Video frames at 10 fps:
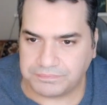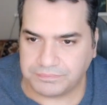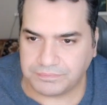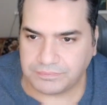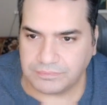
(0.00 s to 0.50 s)

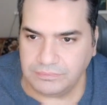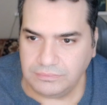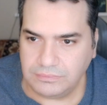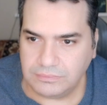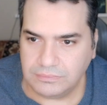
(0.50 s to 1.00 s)

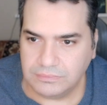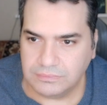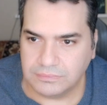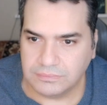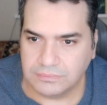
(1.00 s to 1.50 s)

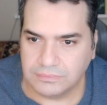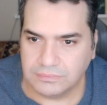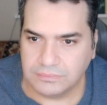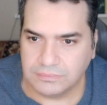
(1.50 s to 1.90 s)
No one is speaking in this clip.